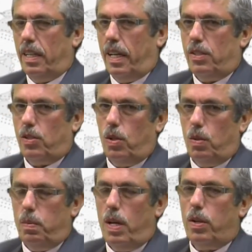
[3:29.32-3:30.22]
and so
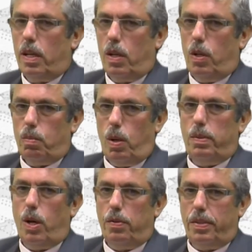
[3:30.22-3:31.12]
we're looking a lot more.
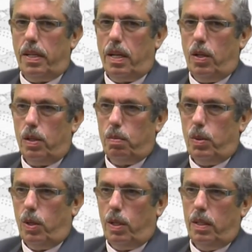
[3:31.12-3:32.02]
We're offering a lot
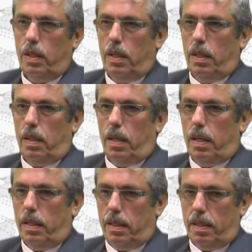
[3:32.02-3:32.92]
more
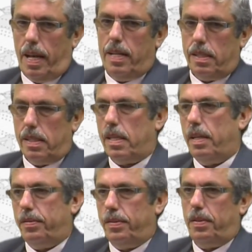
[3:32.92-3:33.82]
healthy
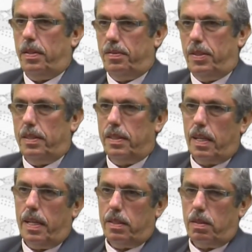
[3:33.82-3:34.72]
stuff for these
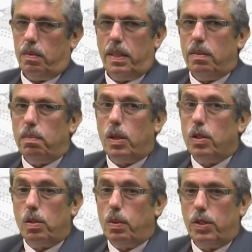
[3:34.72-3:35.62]
guys
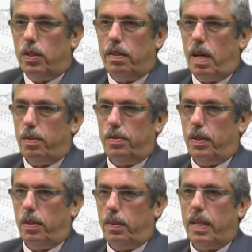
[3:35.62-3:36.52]
because it was not there
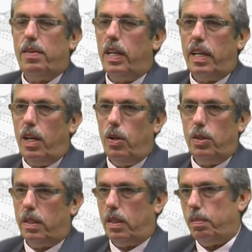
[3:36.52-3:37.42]
before. We never really
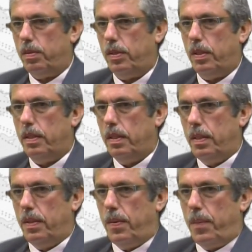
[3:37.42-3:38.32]
looked at it before,
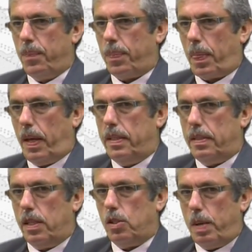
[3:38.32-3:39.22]
and I
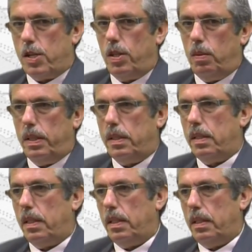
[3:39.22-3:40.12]
think special with
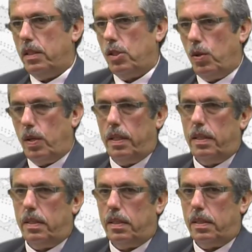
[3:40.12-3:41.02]
the sugar
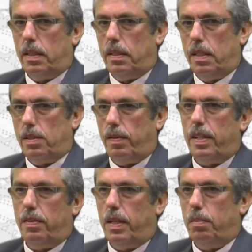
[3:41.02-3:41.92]
is
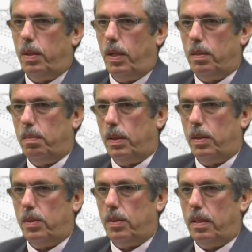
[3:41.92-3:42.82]
very, very important,
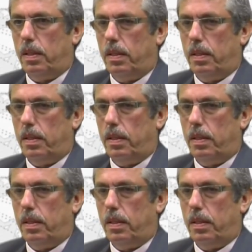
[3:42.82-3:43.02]
because